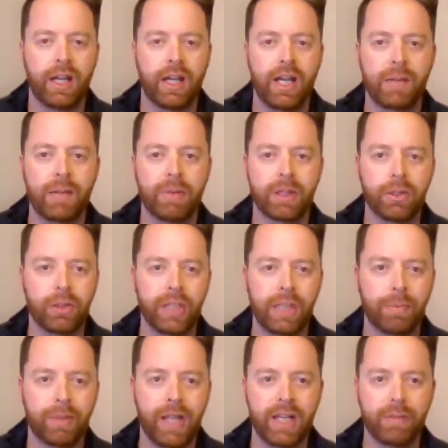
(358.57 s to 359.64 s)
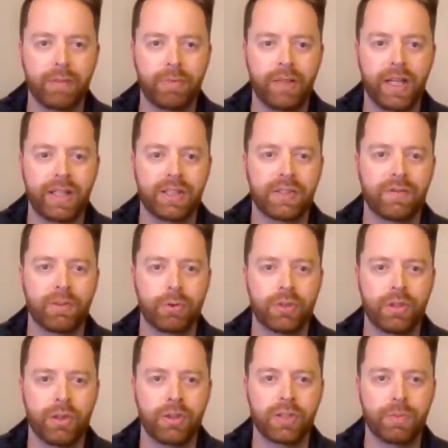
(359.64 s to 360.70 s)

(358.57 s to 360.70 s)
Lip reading: a clear plan in place for return